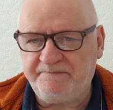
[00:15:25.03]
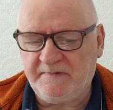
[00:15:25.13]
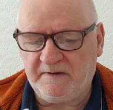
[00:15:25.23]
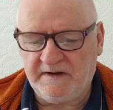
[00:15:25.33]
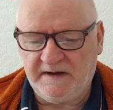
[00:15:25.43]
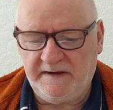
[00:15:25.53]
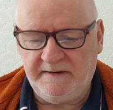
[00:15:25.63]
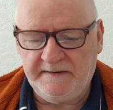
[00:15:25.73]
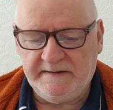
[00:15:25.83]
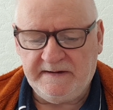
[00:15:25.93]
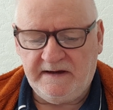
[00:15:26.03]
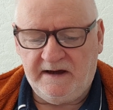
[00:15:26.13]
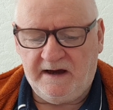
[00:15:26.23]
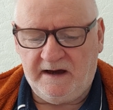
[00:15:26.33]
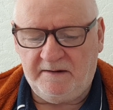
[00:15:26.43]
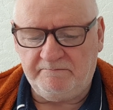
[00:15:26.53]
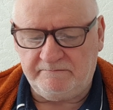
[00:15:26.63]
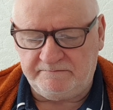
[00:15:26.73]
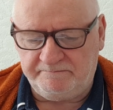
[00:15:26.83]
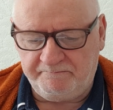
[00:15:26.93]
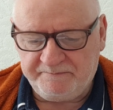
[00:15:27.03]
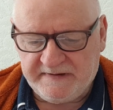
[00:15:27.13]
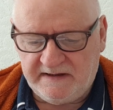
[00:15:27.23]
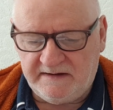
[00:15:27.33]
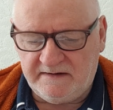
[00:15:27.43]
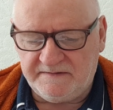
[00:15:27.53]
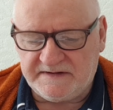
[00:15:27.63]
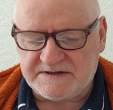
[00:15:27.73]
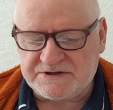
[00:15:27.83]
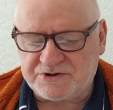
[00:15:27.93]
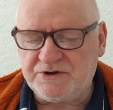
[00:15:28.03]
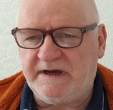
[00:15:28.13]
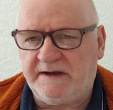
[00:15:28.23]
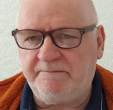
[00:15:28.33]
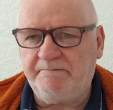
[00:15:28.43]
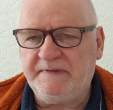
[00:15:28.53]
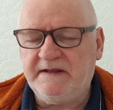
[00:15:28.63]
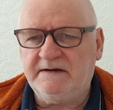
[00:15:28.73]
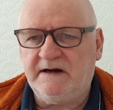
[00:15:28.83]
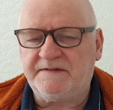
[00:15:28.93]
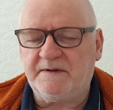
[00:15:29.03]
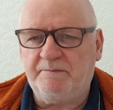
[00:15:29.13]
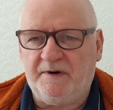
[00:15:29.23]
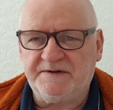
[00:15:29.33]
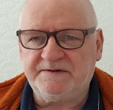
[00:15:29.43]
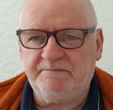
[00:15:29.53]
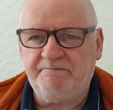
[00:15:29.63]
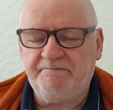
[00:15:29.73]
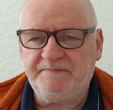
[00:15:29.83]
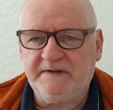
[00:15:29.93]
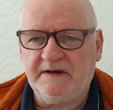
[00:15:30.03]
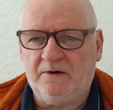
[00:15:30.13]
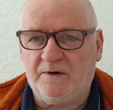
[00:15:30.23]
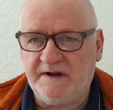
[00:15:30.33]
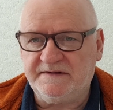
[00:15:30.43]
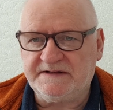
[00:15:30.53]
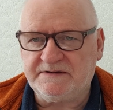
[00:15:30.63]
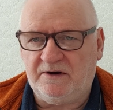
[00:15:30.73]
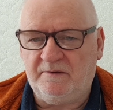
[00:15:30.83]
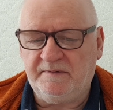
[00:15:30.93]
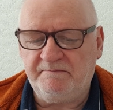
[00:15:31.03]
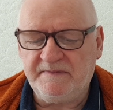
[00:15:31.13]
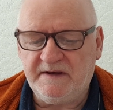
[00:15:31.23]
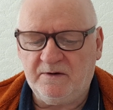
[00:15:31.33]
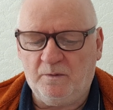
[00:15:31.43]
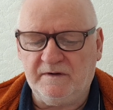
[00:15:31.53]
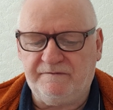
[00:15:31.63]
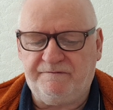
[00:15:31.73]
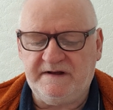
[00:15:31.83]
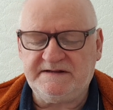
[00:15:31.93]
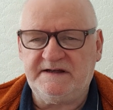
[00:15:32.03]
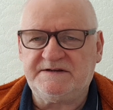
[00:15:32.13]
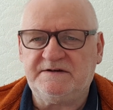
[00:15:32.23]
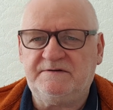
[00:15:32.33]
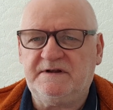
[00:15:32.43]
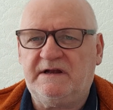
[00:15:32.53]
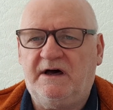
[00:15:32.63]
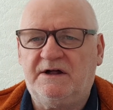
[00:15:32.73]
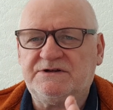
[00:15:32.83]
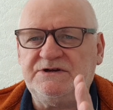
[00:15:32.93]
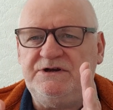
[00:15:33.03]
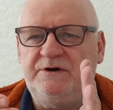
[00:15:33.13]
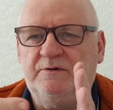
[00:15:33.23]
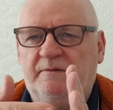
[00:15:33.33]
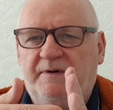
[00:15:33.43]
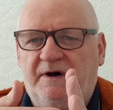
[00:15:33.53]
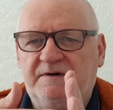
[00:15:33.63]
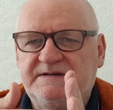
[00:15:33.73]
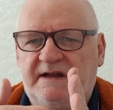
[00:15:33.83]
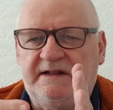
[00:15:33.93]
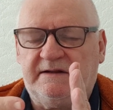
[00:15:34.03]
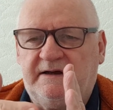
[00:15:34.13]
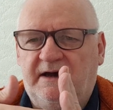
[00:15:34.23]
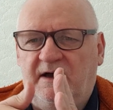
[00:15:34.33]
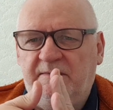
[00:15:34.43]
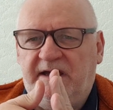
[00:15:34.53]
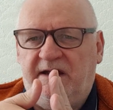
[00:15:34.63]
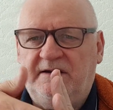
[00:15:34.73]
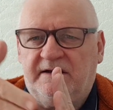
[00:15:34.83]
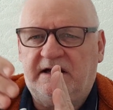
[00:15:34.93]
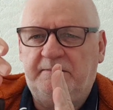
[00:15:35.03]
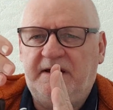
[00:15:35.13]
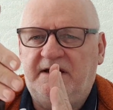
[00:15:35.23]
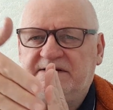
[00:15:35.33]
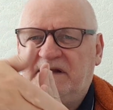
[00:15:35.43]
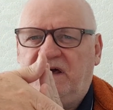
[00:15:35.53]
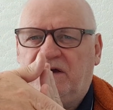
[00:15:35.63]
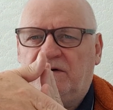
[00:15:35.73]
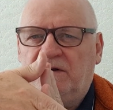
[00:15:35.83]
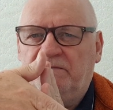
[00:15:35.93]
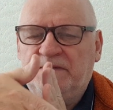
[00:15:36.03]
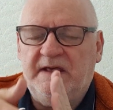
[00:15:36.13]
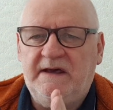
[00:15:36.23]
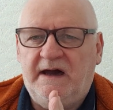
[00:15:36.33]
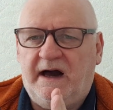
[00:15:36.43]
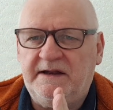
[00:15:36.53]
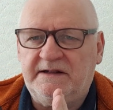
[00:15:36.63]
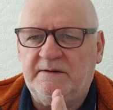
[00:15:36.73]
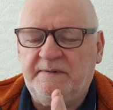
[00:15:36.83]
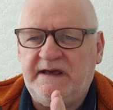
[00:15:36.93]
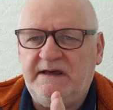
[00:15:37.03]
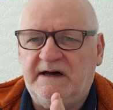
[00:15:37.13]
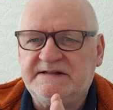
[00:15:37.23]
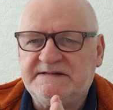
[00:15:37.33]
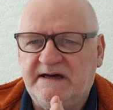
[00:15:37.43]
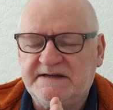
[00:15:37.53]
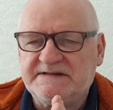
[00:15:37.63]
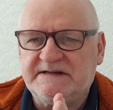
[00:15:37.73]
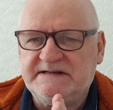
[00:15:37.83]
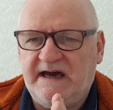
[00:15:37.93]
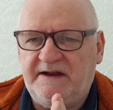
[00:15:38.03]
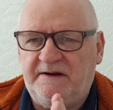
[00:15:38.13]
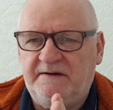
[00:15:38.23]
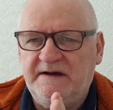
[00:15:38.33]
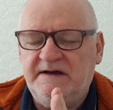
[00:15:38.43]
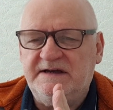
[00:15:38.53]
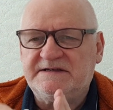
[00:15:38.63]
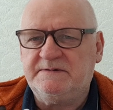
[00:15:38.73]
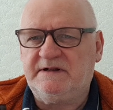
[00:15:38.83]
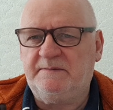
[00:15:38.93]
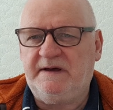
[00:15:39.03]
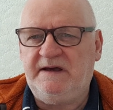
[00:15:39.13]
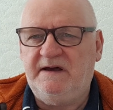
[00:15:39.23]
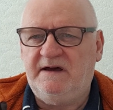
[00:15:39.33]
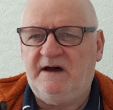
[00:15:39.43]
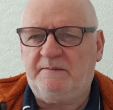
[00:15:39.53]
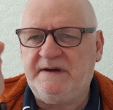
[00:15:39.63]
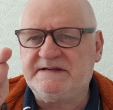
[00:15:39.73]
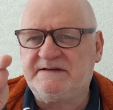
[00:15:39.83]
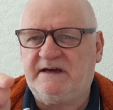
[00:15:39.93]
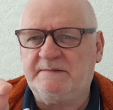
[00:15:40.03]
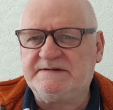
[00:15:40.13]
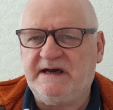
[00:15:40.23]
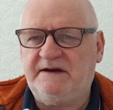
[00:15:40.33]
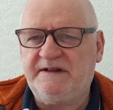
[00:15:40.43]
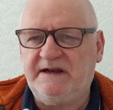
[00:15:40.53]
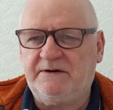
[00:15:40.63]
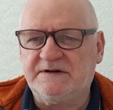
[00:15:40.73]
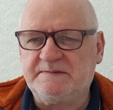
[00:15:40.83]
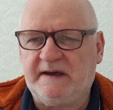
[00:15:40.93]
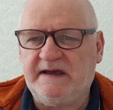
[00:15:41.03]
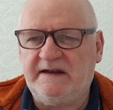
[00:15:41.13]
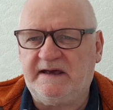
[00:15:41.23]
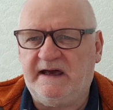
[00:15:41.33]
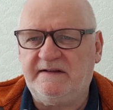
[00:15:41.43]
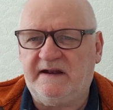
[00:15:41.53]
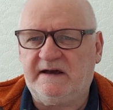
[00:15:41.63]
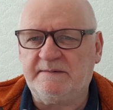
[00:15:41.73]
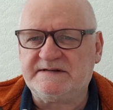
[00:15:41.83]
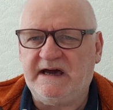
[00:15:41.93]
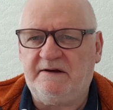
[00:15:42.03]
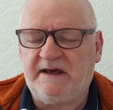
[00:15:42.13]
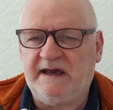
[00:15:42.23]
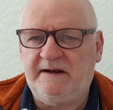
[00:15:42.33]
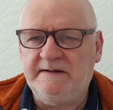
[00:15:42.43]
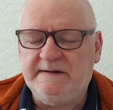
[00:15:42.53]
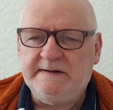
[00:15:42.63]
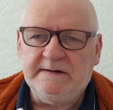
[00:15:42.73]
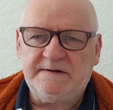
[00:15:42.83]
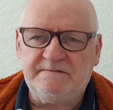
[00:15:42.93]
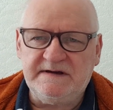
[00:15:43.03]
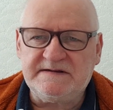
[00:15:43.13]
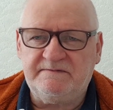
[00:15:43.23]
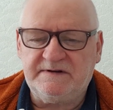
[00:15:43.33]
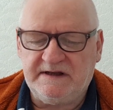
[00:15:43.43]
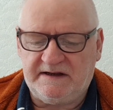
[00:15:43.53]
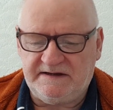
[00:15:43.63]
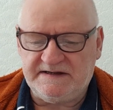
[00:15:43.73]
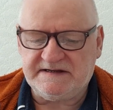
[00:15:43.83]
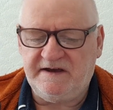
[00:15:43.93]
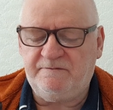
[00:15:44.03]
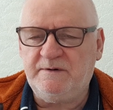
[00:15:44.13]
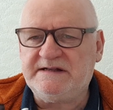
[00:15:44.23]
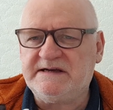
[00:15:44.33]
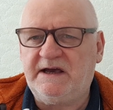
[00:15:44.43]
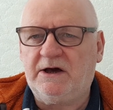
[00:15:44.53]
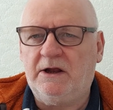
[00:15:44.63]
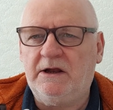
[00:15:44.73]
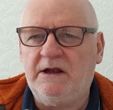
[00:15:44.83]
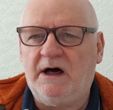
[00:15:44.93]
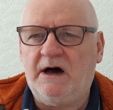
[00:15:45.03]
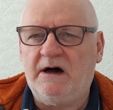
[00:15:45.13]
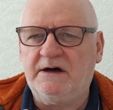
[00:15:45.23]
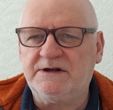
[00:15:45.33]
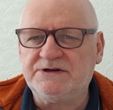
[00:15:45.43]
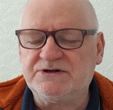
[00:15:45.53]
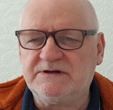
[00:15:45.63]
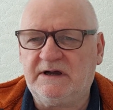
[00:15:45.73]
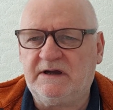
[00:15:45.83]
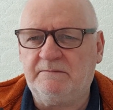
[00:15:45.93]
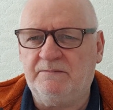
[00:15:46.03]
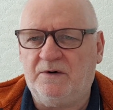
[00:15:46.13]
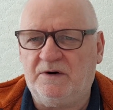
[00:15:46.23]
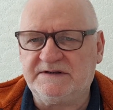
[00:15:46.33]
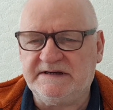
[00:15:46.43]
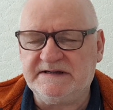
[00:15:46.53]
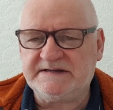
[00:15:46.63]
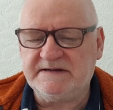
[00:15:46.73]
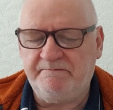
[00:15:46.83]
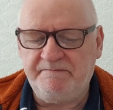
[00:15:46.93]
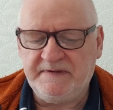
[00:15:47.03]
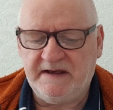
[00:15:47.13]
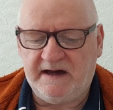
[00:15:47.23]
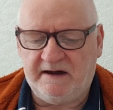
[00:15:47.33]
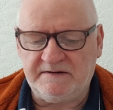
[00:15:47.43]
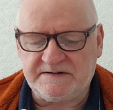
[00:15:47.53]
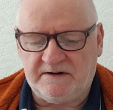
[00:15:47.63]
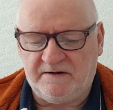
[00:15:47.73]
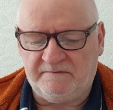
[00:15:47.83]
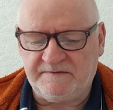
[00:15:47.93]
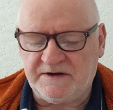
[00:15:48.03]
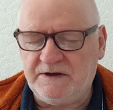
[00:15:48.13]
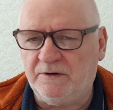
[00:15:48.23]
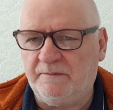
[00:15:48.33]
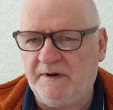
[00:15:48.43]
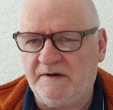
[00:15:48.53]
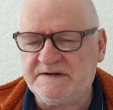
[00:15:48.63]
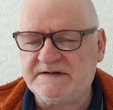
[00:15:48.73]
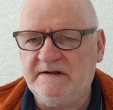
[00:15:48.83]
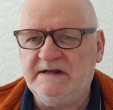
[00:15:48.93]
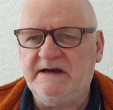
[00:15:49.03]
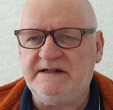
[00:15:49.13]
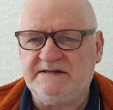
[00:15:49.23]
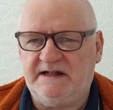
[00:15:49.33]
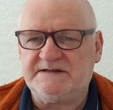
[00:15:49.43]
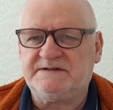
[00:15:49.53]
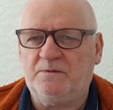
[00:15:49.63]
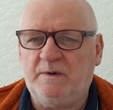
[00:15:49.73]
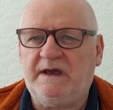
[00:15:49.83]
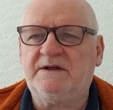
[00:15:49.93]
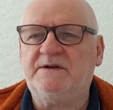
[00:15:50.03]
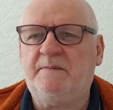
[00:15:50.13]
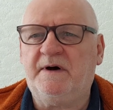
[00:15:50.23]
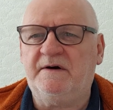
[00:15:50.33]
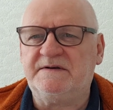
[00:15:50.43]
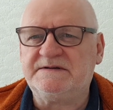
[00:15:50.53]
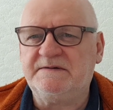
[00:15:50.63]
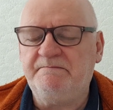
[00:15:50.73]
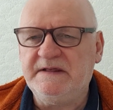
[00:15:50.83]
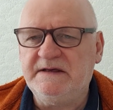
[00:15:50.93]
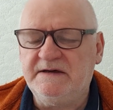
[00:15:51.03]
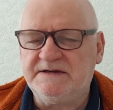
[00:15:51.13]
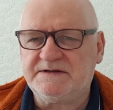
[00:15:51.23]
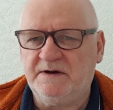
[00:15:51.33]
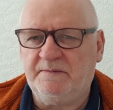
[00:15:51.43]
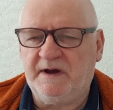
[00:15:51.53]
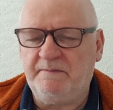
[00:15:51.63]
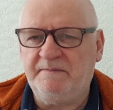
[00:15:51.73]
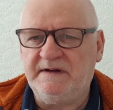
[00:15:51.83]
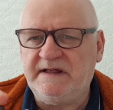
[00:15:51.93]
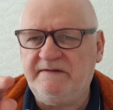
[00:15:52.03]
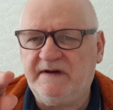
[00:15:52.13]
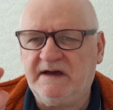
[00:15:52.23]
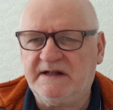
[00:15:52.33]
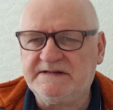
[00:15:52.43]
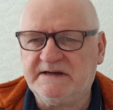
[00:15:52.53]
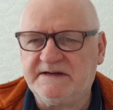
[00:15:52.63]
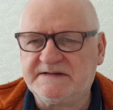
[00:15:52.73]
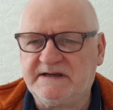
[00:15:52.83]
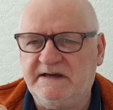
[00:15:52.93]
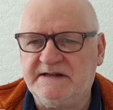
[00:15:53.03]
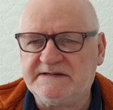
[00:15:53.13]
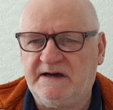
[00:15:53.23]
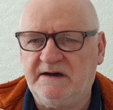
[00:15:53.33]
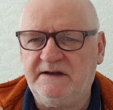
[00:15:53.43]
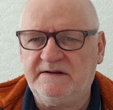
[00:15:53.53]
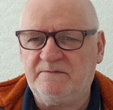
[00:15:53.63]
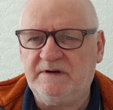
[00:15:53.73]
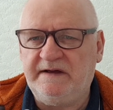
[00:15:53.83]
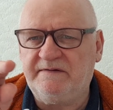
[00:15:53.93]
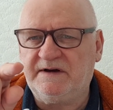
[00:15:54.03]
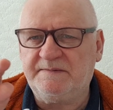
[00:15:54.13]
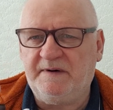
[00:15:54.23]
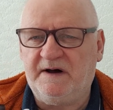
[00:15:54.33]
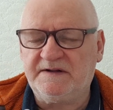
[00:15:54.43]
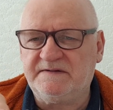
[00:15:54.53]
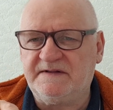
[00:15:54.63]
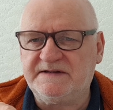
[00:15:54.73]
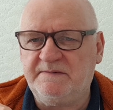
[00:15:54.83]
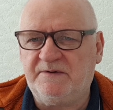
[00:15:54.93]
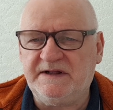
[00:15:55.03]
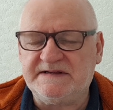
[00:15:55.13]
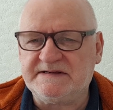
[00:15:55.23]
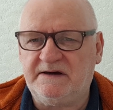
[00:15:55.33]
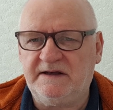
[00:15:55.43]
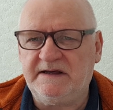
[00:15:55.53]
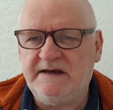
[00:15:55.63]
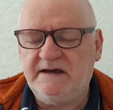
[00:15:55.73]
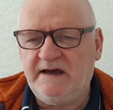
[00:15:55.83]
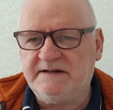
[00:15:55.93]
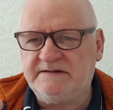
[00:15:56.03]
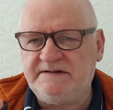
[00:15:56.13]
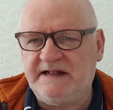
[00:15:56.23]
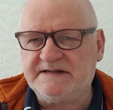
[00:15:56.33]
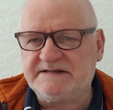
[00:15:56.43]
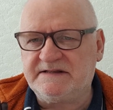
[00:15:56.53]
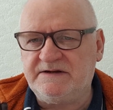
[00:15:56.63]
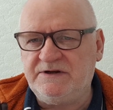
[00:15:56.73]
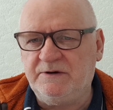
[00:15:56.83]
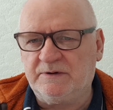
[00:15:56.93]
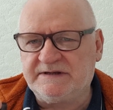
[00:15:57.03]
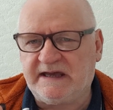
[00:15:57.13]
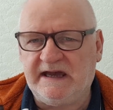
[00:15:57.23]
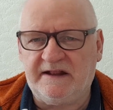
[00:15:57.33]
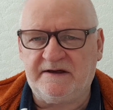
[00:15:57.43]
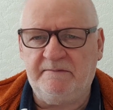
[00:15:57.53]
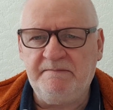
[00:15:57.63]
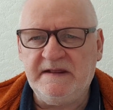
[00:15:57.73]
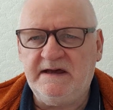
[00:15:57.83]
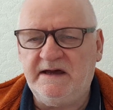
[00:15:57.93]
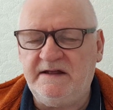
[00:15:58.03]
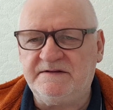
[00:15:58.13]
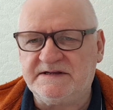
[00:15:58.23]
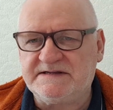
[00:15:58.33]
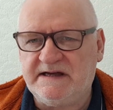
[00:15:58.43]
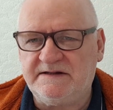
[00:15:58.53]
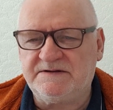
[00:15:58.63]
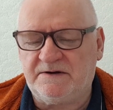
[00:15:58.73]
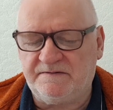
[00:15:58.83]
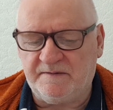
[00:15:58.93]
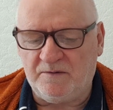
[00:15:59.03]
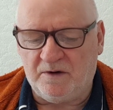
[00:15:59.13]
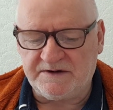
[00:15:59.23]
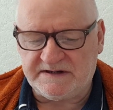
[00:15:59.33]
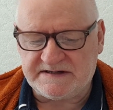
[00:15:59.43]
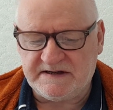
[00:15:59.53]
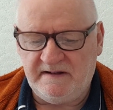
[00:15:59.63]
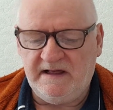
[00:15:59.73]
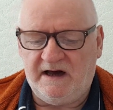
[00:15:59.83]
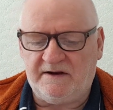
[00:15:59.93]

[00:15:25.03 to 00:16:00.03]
Okay, the string at the bottom or at the top will fit into the large newel post, and it'll come in at an angle, and it'll be a tusk tenon. So it'll be a piece that comes down, then it goes back in again, and it comes down again. The reason for that is if we take a large mortise out of the newel post, it tends to weaken the post. So by leaving a tusk inside, leaving a part of the timber inside, it knits the newel together in the center of the mortise, and